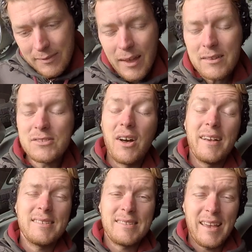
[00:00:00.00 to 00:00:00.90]
so like
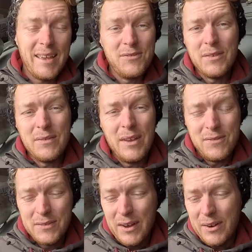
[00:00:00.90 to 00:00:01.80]
I say, if
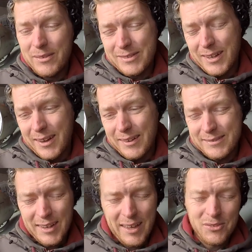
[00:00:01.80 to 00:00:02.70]
you've got an old car,
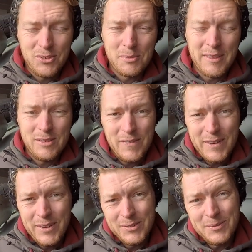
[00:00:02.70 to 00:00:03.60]
check out some of these
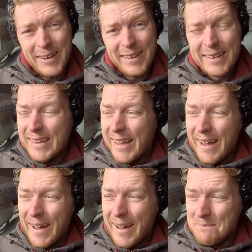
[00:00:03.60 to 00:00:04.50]
videos, will you?
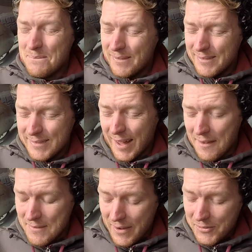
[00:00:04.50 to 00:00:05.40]

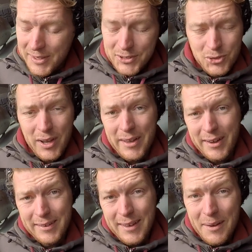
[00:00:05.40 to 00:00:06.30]
I really try
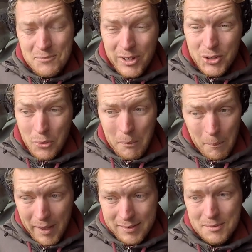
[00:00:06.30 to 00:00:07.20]
hard. I'm really doing my
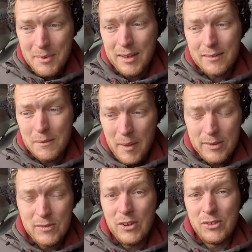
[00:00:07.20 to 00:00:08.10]
best to make the best
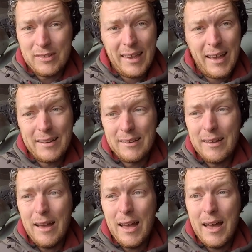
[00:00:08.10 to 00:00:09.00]
videos I can,
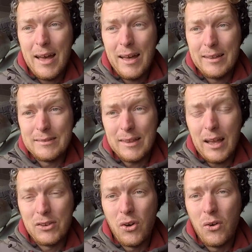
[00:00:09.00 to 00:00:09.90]
and I
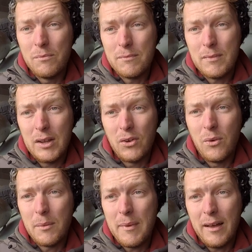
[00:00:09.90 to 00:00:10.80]
don't want
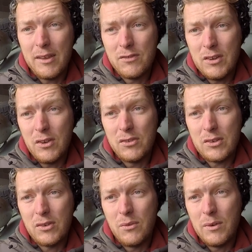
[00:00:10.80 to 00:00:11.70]
to make less videos. I don't